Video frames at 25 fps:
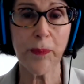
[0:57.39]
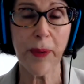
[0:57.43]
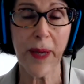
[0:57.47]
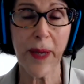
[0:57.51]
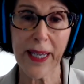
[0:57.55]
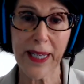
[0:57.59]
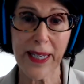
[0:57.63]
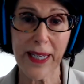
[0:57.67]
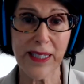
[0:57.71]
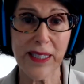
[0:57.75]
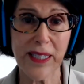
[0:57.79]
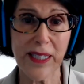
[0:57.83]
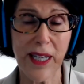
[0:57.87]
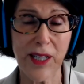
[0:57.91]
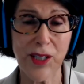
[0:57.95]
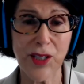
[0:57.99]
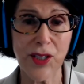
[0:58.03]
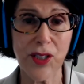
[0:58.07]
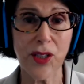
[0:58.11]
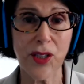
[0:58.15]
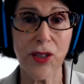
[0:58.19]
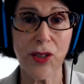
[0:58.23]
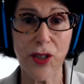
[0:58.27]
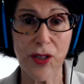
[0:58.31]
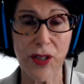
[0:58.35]
paying
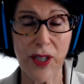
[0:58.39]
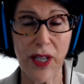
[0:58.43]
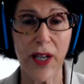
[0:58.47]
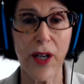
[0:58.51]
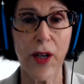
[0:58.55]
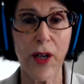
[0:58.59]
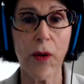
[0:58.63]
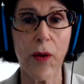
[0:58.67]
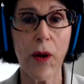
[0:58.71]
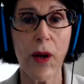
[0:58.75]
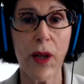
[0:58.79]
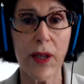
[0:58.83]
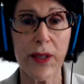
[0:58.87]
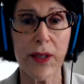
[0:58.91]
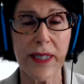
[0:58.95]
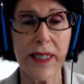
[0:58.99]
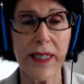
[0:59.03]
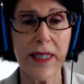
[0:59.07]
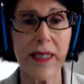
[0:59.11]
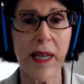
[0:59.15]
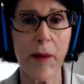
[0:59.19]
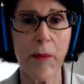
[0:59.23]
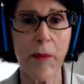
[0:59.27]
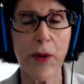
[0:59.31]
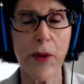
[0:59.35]
attention to the air quality
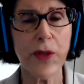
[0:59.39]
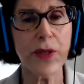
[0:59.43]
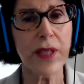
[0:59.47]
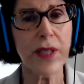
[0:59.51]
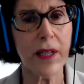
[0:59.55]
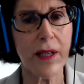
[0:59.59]
numbers.